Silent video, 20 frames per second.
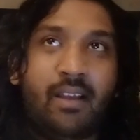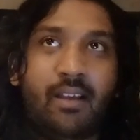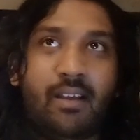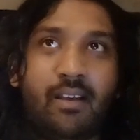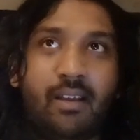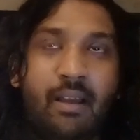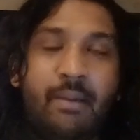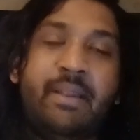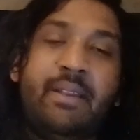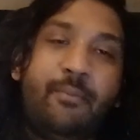I
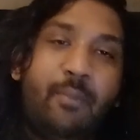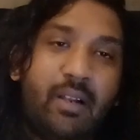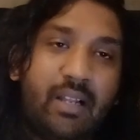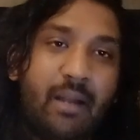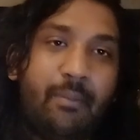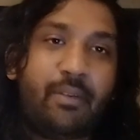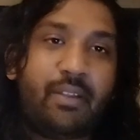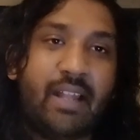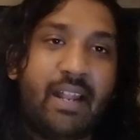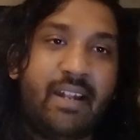mean we'll come
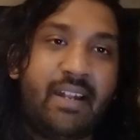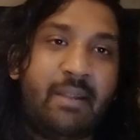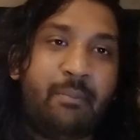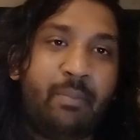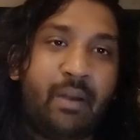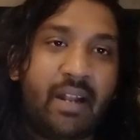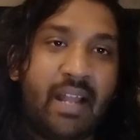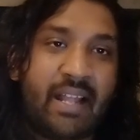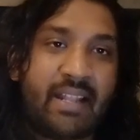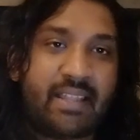to the ending, but
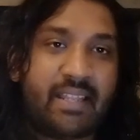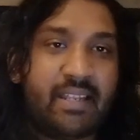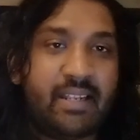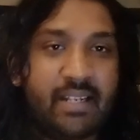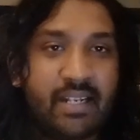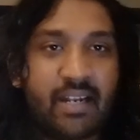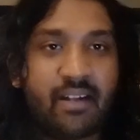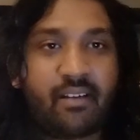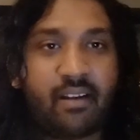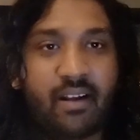I think in
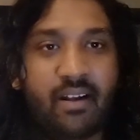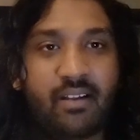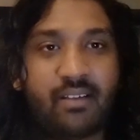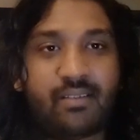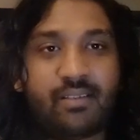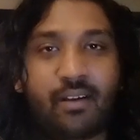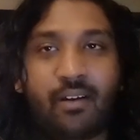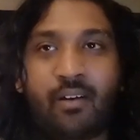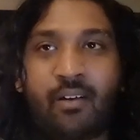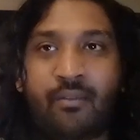the trailers
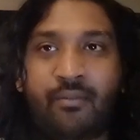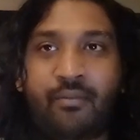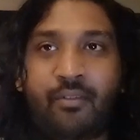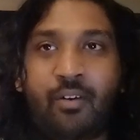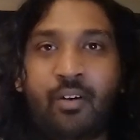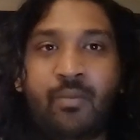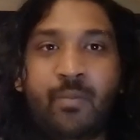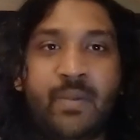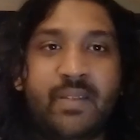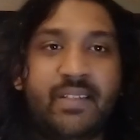of all
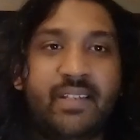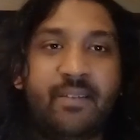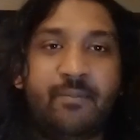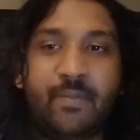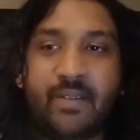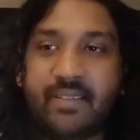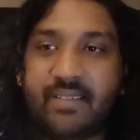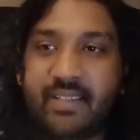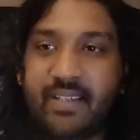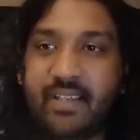we
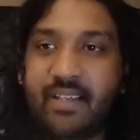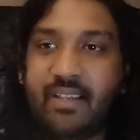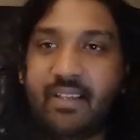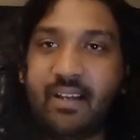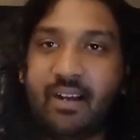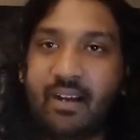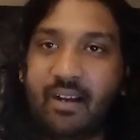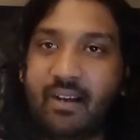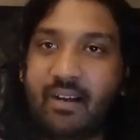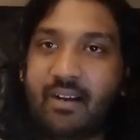see
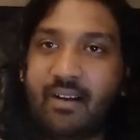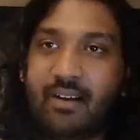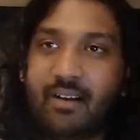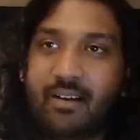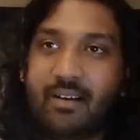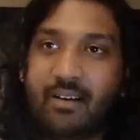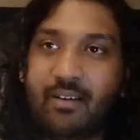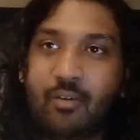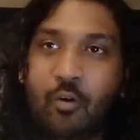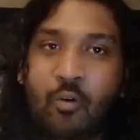
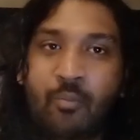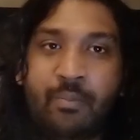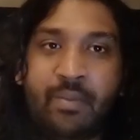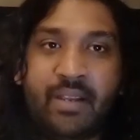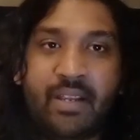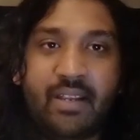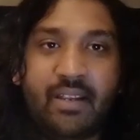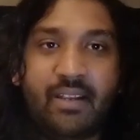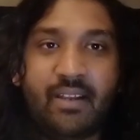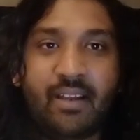
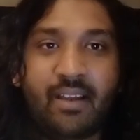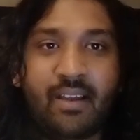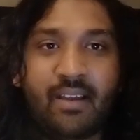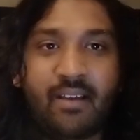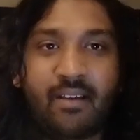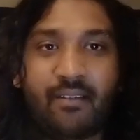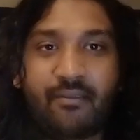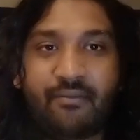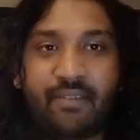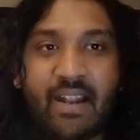Obi
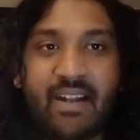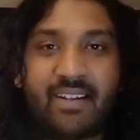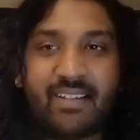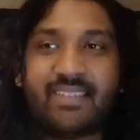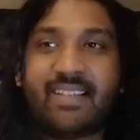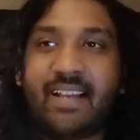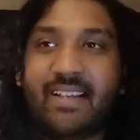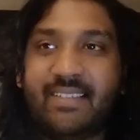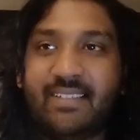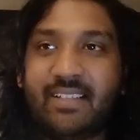
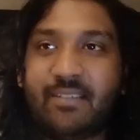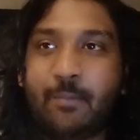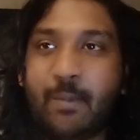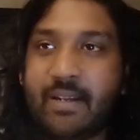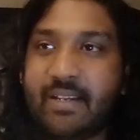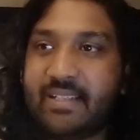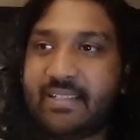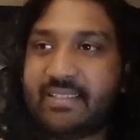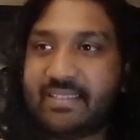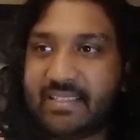fantasizes when
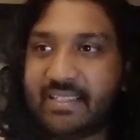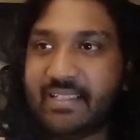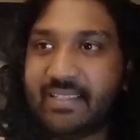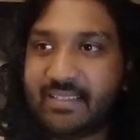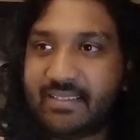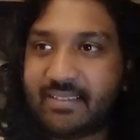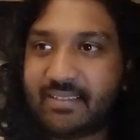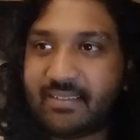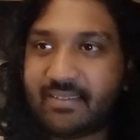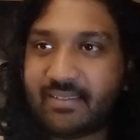he sees